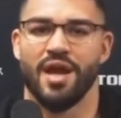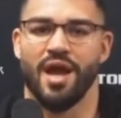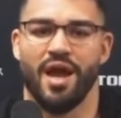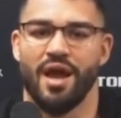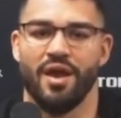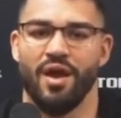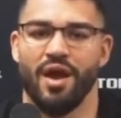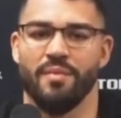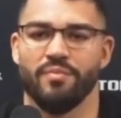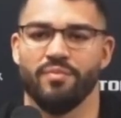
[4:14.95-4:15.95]
I,
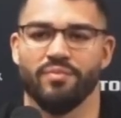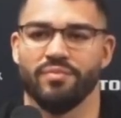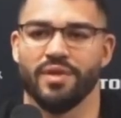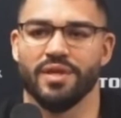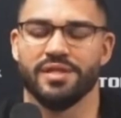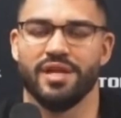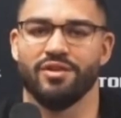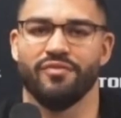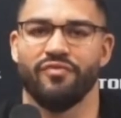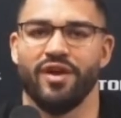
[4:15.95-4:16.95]
am It's
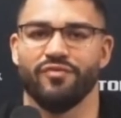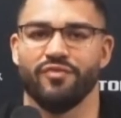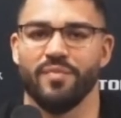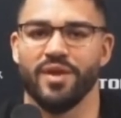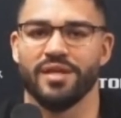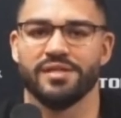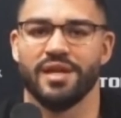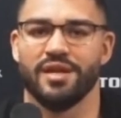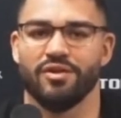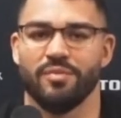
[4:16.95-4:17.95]
another fight for me. It's
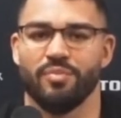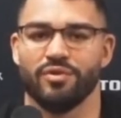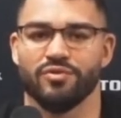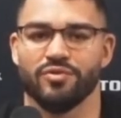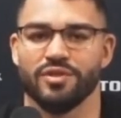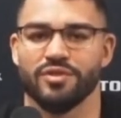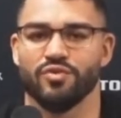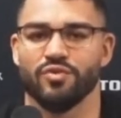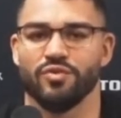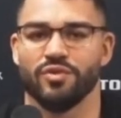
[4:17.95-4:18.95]
another opportunity
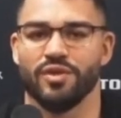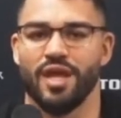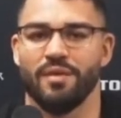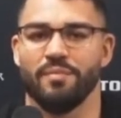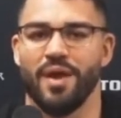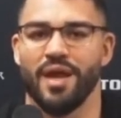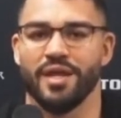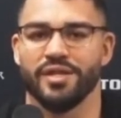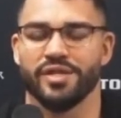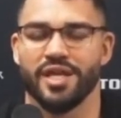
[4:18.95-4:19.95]
to take my
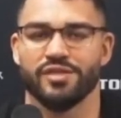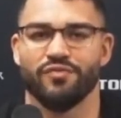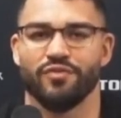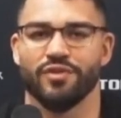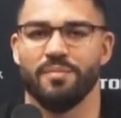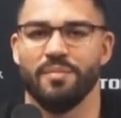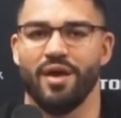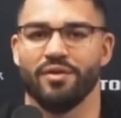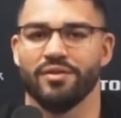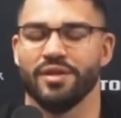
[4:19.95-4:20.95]
chance for the
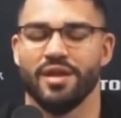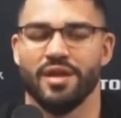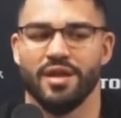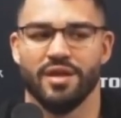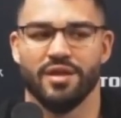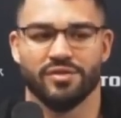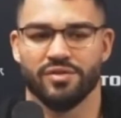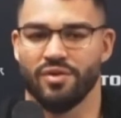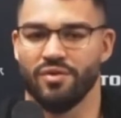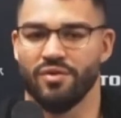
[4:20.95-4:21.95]
belt.
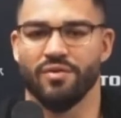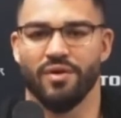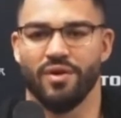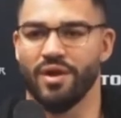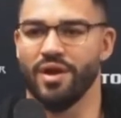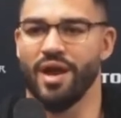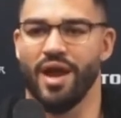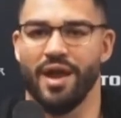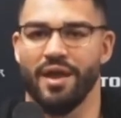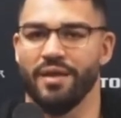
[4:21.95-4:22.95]
So uh,
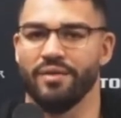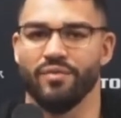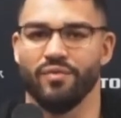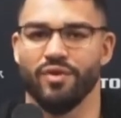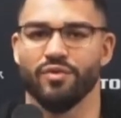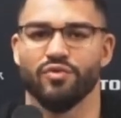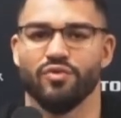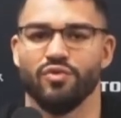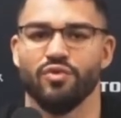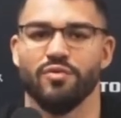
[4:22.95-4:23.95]
I will
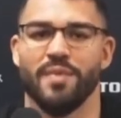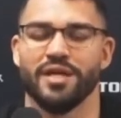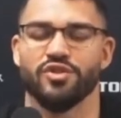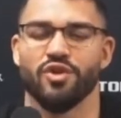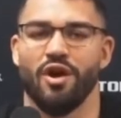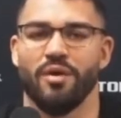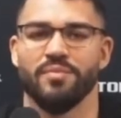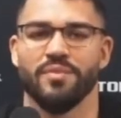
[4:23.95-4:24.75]
do my job